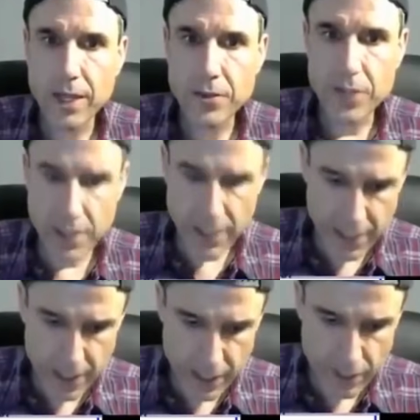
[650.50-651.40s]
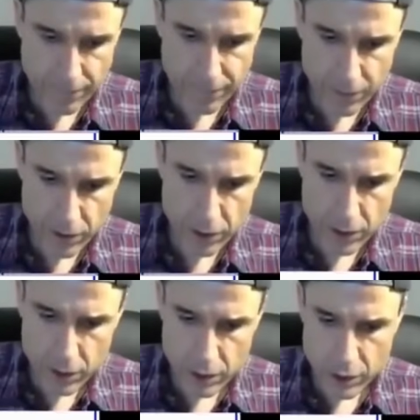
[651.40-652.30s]
Now there's a DLL
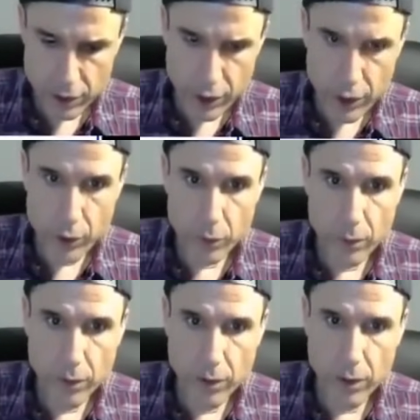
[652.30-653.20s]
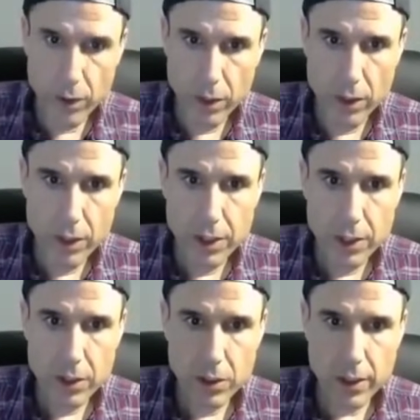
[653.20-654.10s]
U.
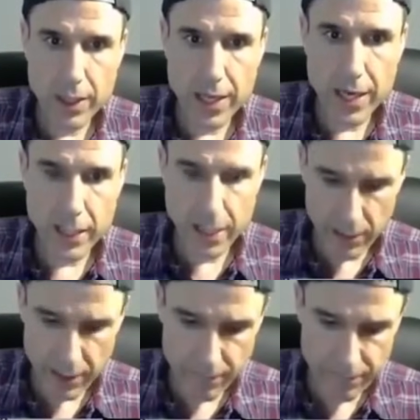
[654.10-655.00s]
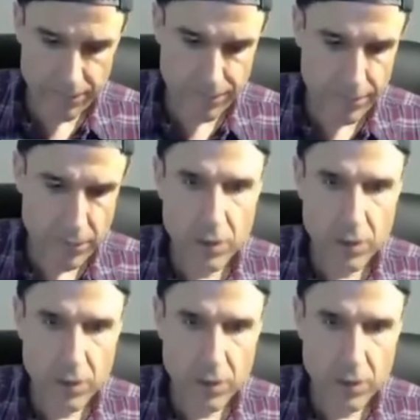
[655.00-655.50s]
Look at that. Now we got a.